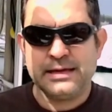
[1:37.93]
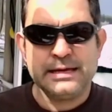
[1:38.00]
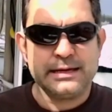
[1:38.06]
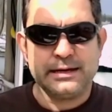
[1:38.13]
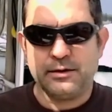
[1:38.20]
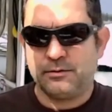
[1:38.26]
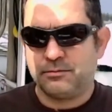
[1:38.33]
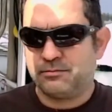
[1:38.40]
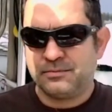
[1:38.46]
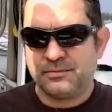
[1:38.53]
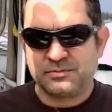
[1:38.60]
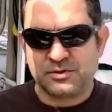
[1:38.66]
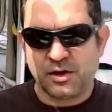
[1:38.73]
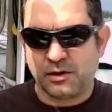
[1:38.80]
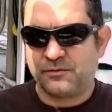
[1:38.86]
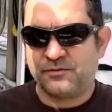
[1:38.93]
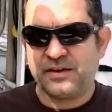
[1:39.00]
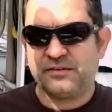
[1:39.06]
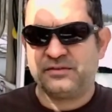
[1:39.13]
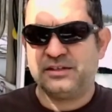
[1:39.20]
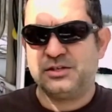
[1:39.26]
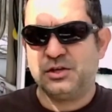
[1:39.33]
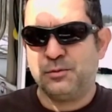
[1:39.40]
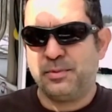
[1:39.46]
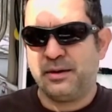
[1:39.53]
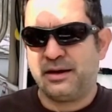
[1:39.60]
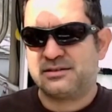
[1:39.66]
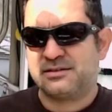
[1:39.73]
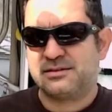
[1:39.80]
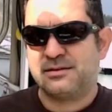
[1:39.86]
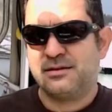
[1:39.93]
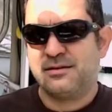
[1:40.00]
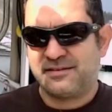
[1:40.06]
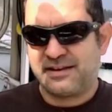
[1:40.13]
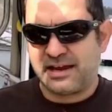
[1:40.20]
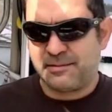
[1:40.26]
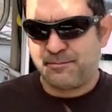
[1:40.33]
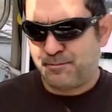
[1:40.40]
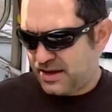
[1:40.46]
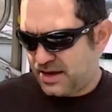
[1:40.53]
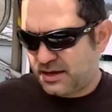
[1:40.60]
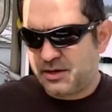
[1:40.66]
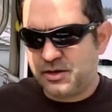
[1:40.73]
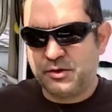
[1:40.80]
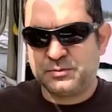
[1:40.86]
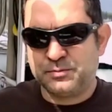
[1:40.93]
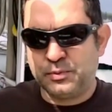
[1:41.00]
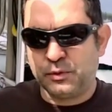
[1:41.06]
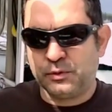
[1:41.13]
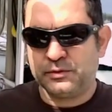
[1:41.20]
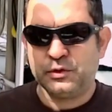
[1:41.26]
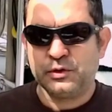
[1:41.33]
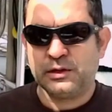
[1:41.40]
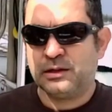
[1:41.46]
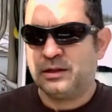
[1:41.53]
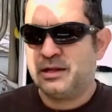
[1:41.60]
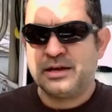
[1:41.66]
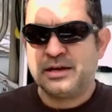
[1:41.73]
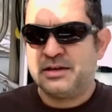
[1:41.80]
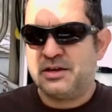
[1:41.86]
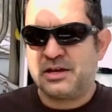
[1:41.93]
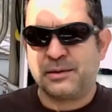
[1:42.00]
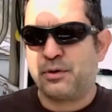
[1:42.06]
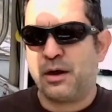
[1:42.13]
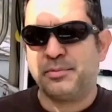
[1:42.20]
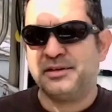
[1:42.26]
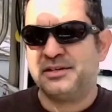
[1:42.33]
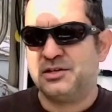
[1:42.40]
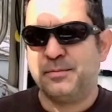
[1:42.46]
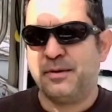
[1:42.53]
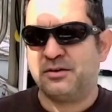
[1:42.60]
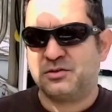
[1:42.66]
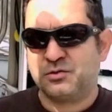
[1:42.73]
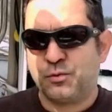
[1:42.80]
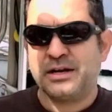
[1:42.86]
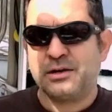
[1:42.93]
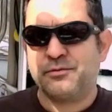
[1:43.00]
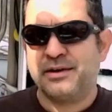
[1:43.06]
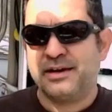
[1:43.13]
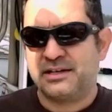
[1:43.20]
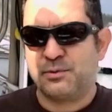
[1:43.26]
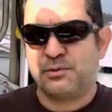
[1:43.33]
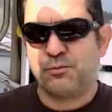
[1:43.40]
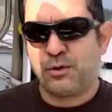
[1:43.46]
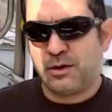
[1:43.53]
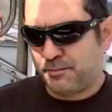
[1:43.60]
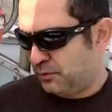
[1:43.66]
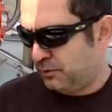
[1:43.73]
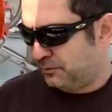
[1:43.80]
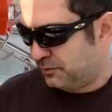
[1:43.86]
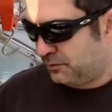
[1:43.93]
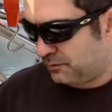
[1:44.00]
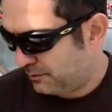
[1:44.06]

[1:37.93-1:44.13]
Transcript: You know, dollar fifty, two bucks. Get a big, huge pool noodle. You can probably do about 20 rigs with one pool noodle.